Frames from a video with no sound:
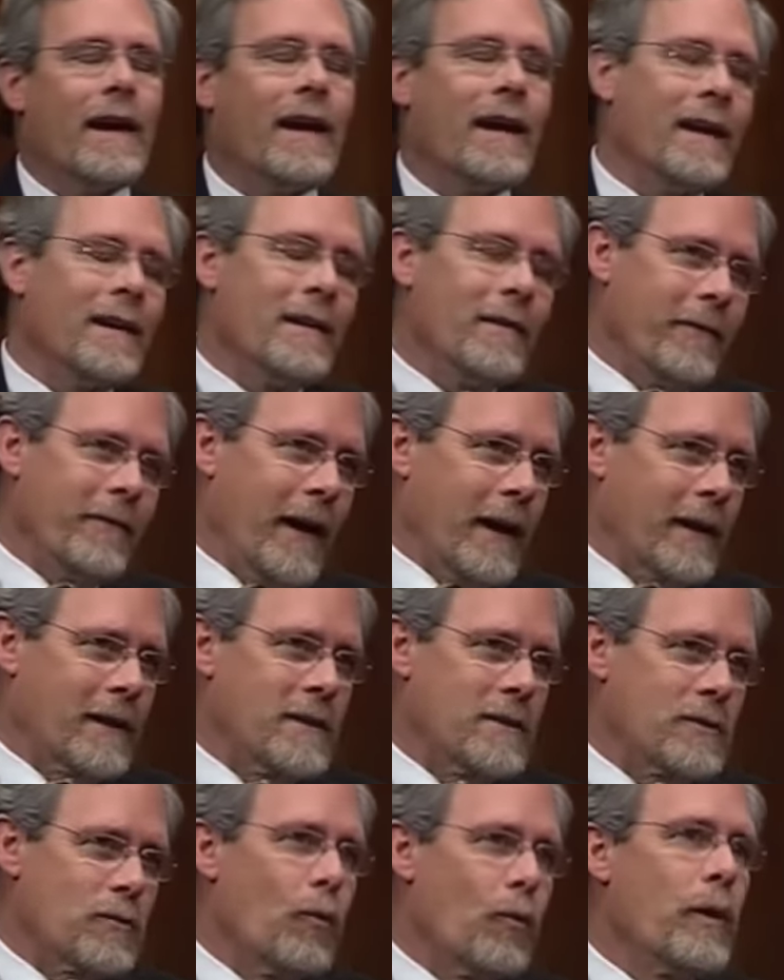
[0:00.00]
And the fact
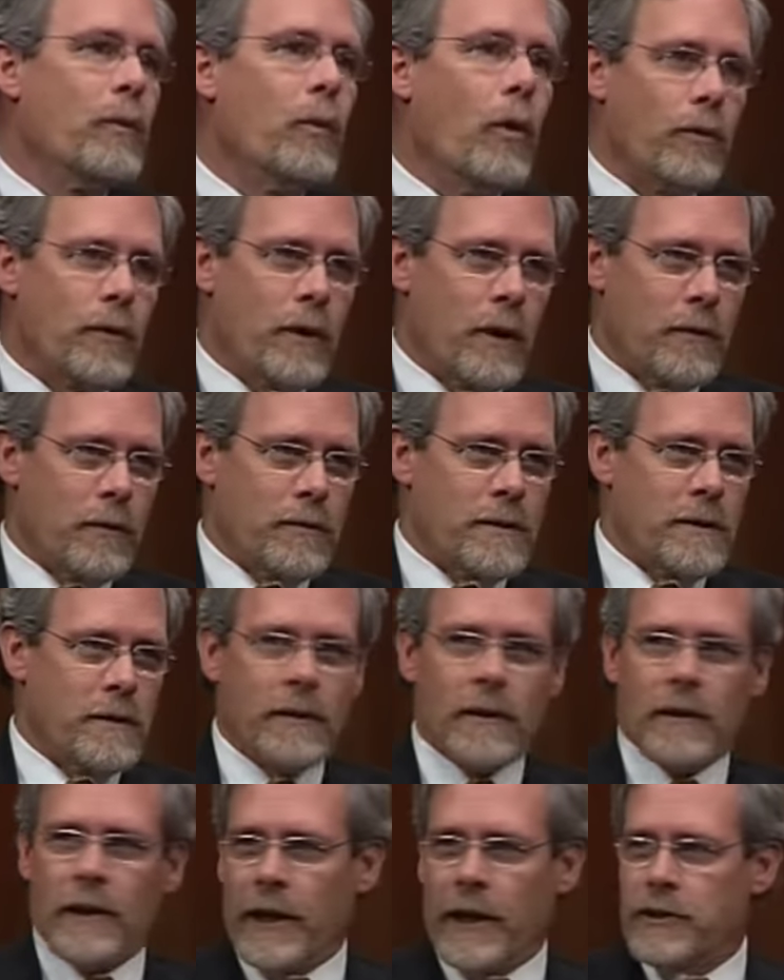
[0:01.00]
is, we won't know
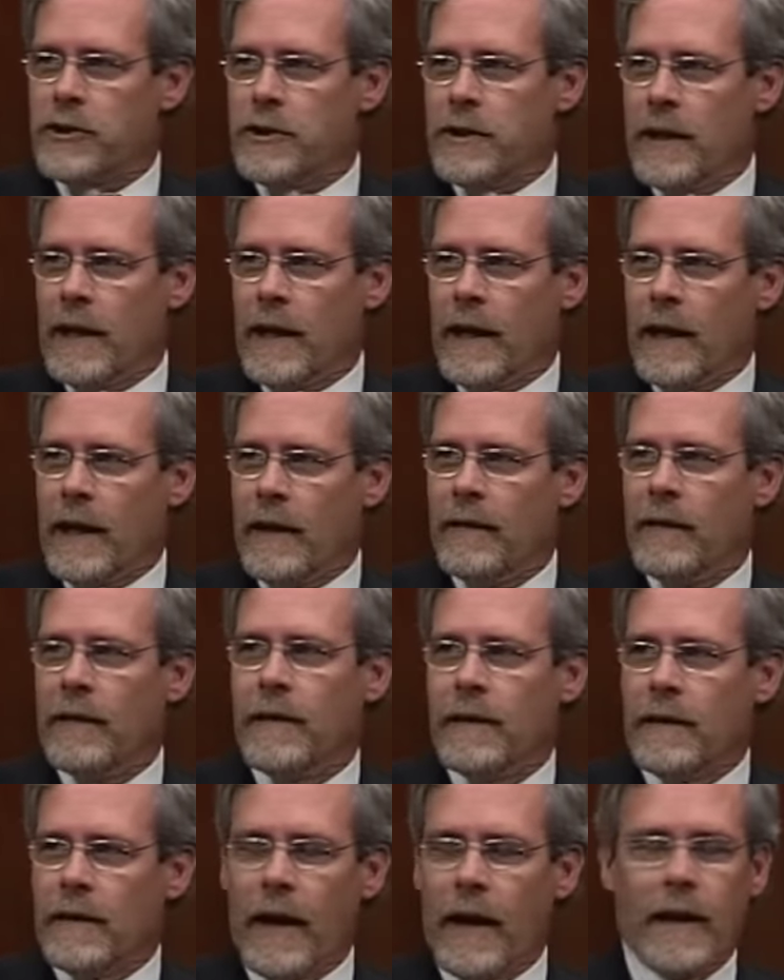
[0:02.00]
till election day, and then
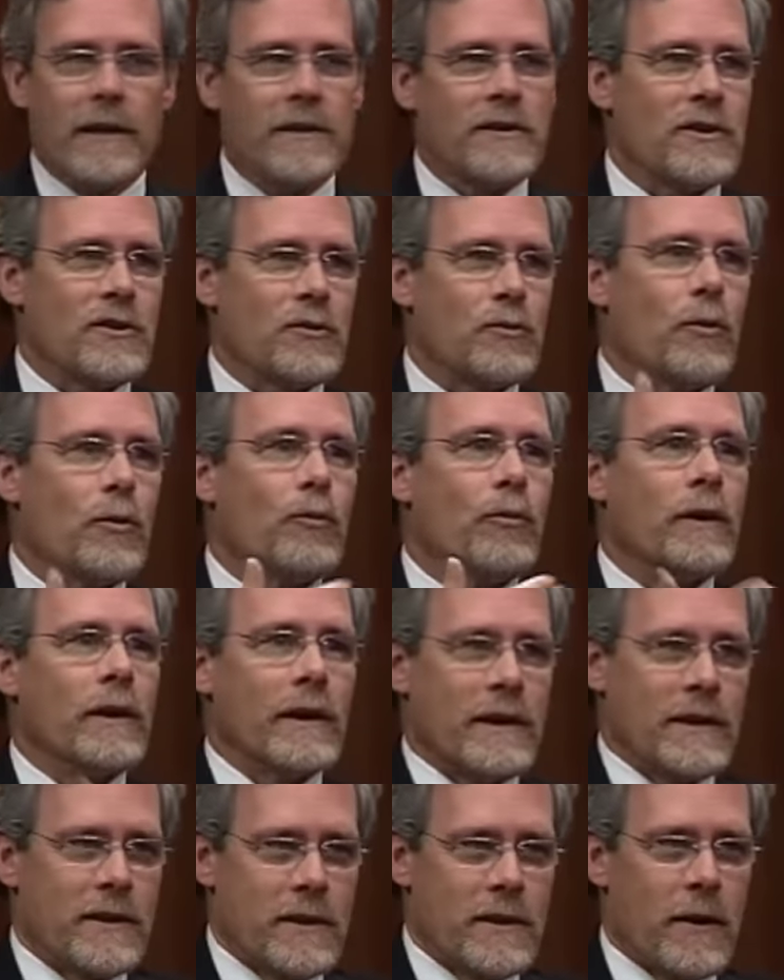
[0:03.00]
the analysis will
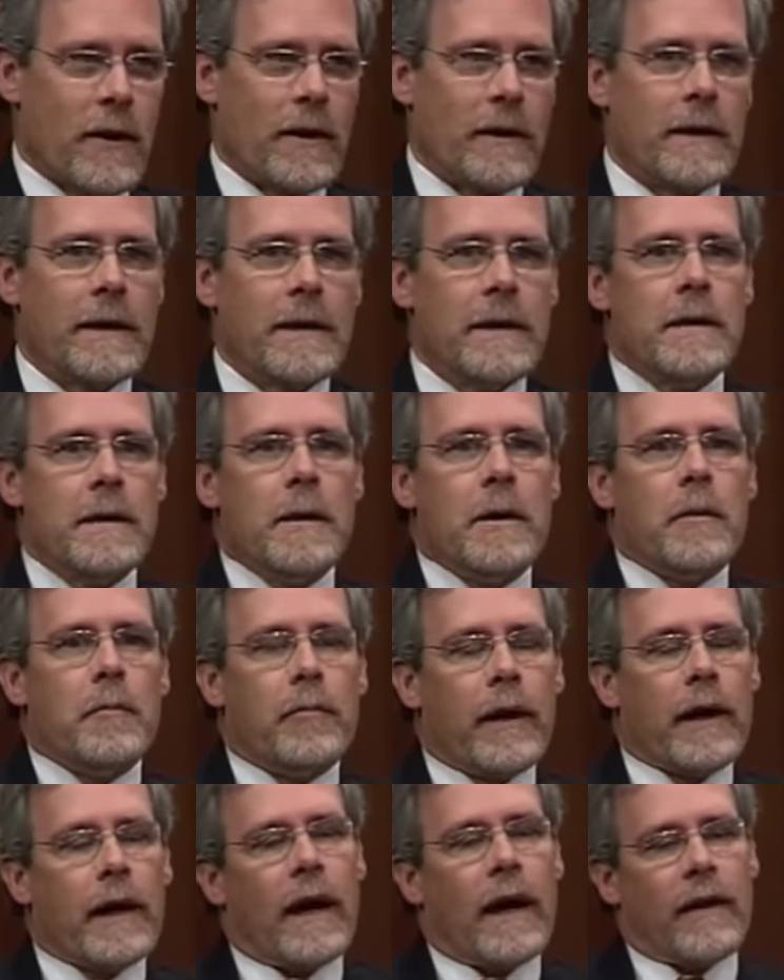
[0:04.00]
really start.
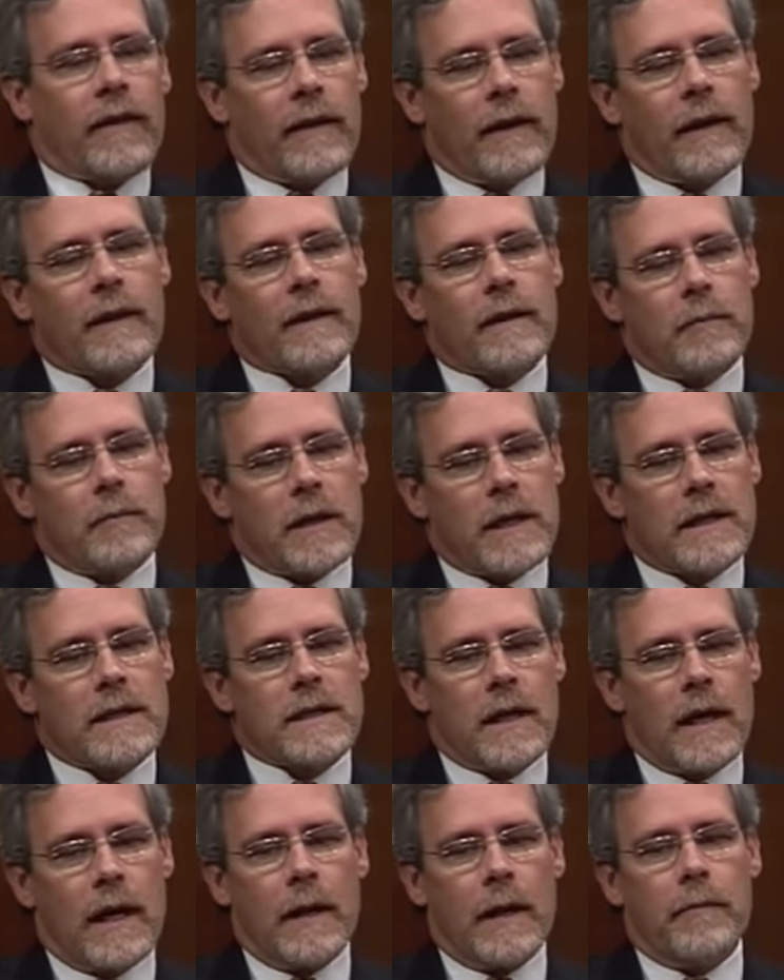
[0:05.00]
But I think in the
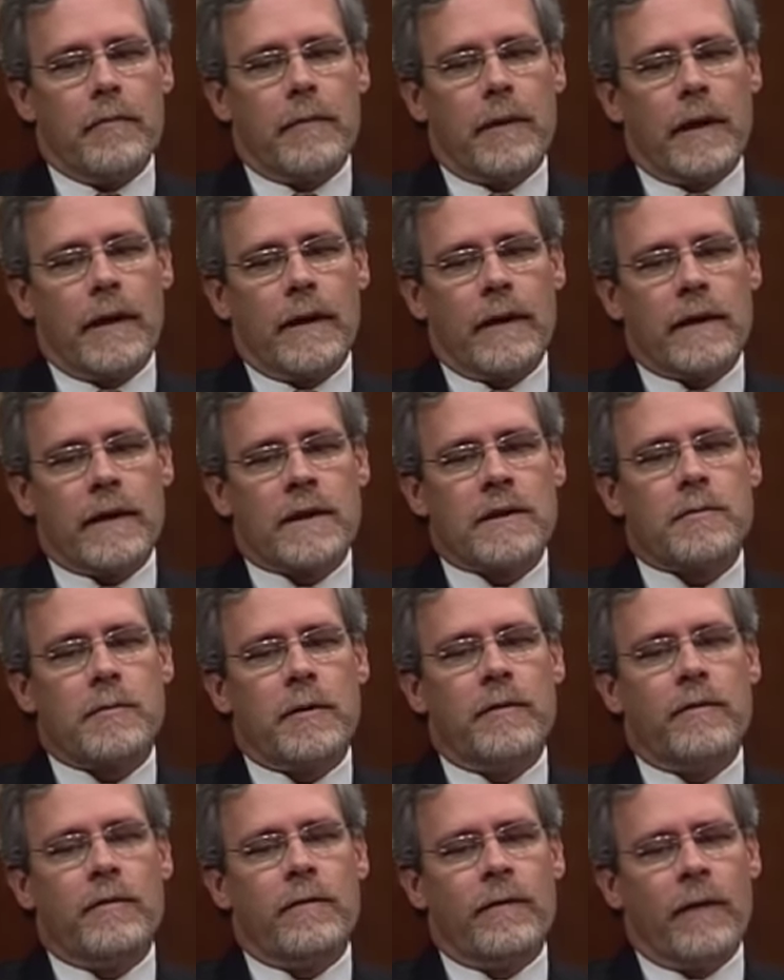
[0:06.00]
meantime, uh, it's
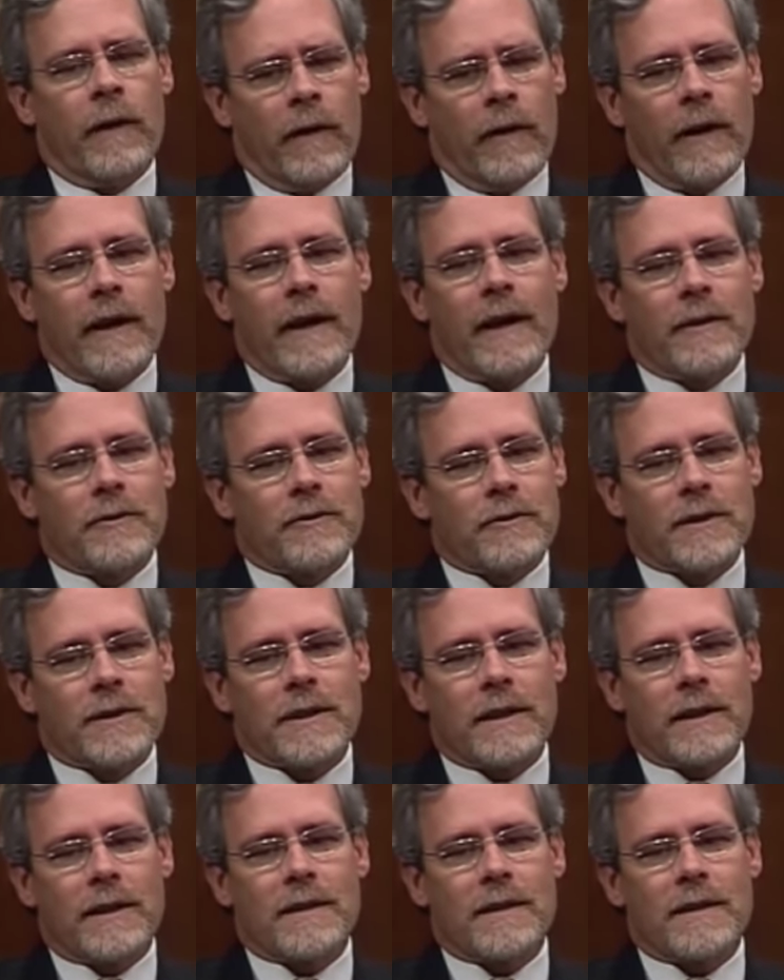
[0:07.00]
been very
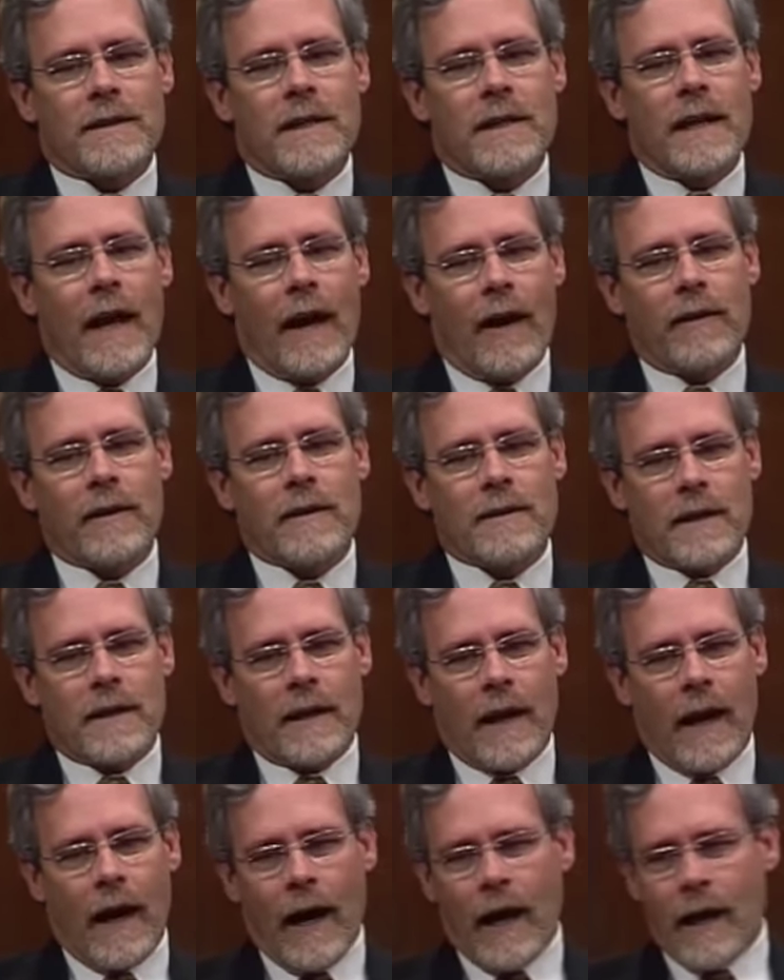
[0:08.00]
interesting to see how this
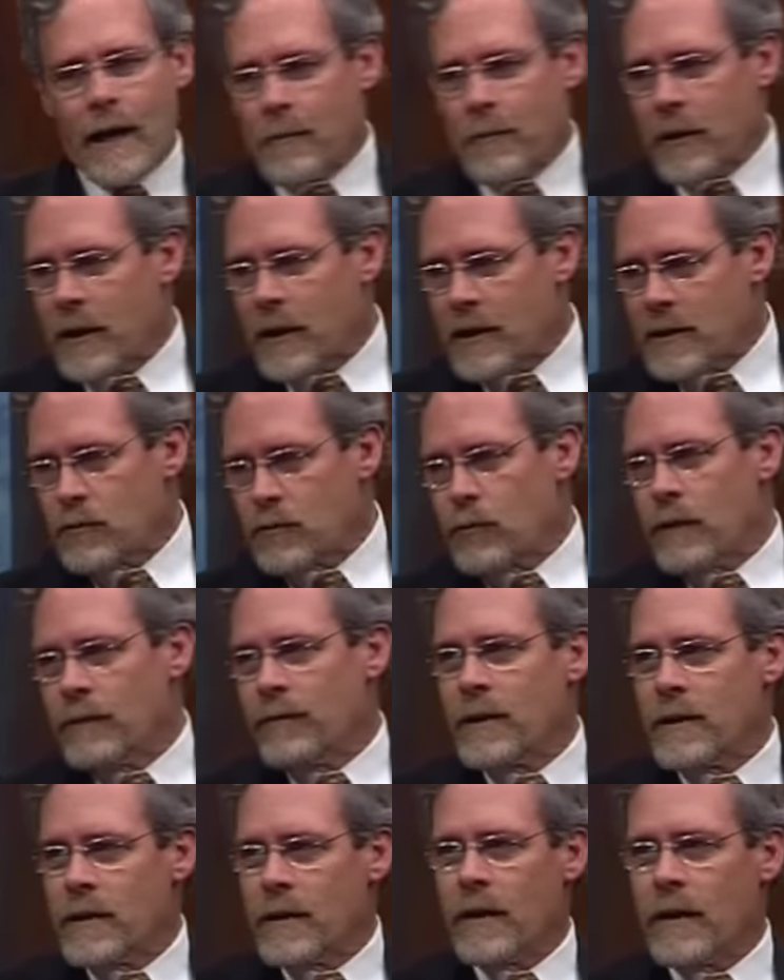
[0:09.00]
economy has
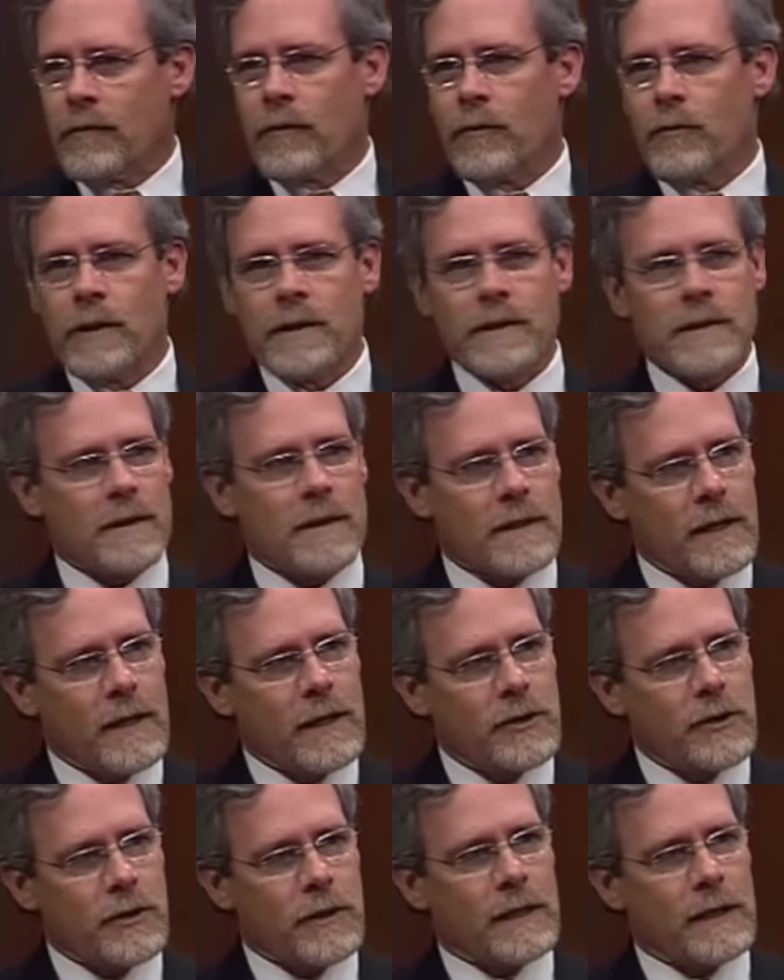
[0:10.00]
riveted everyone's
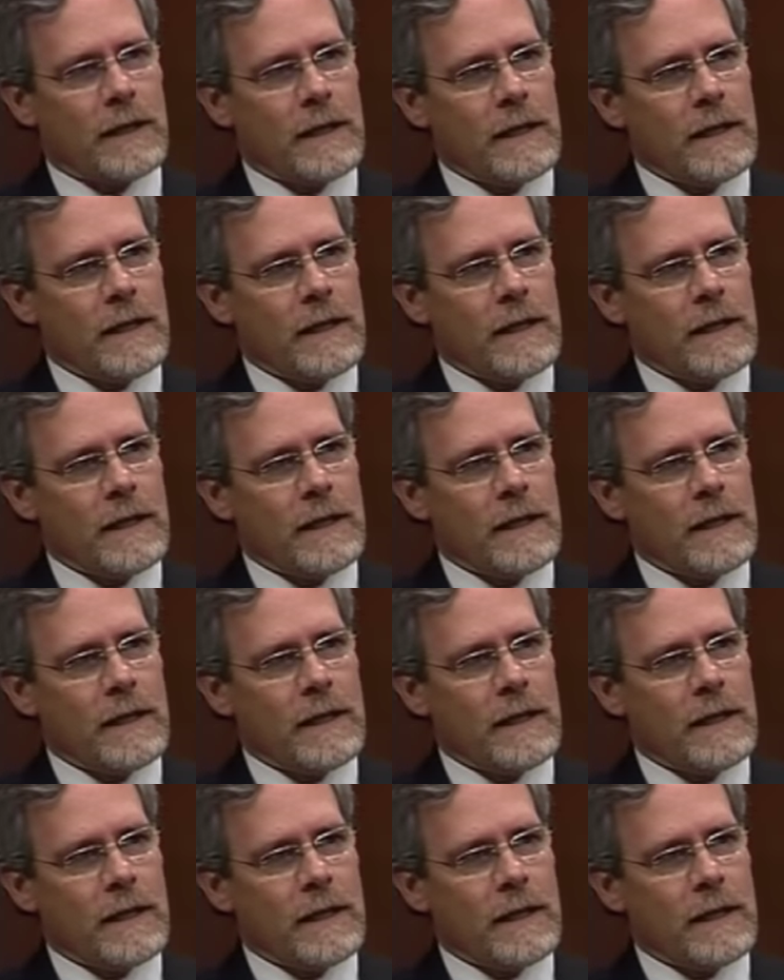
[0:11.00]
attention.